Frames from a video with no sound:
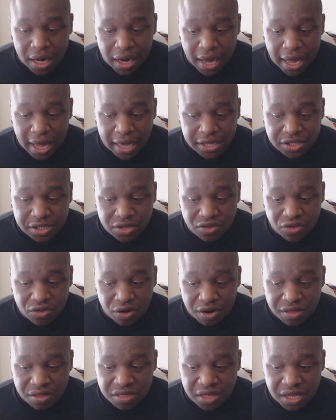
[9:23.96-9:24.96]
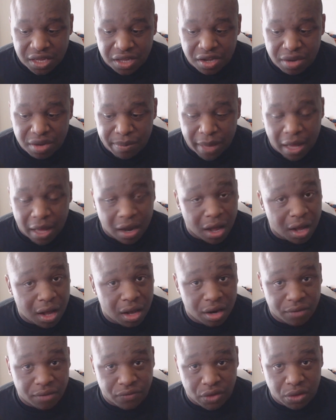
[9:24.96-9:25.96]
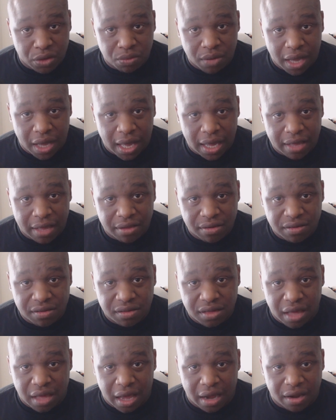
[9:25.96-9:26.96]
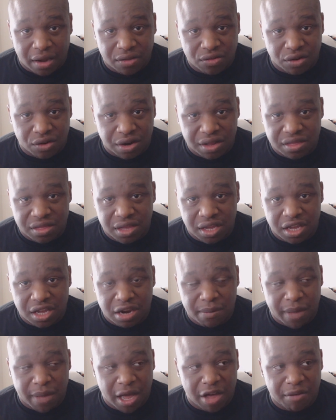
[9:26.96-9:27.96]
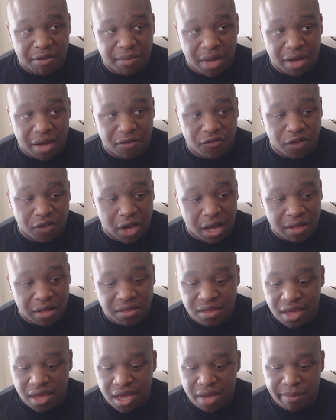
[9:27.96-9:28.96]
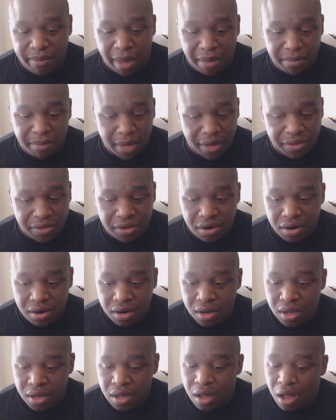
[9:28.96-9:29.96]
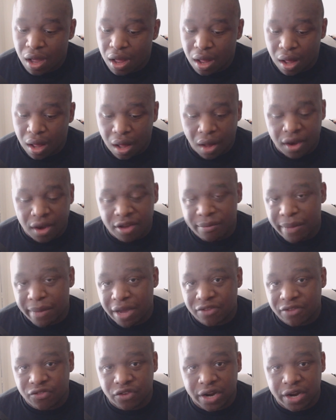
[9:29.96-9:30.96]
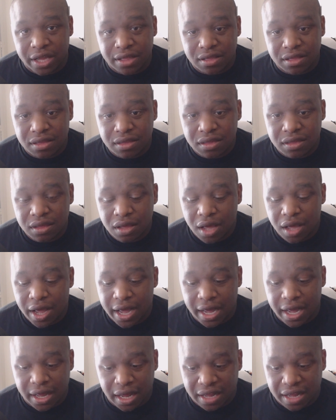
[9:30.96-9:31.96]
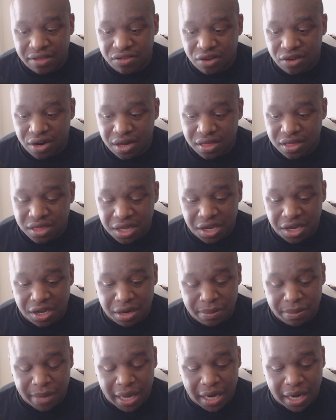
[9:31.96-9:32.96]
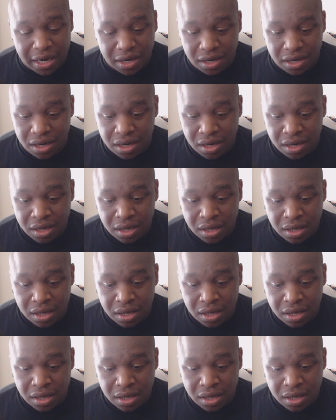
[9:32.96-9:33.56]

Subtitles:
And I just started thinking about all of you guys. I started thinking about my fiance, my mother, all of my friends. I started thinking about it.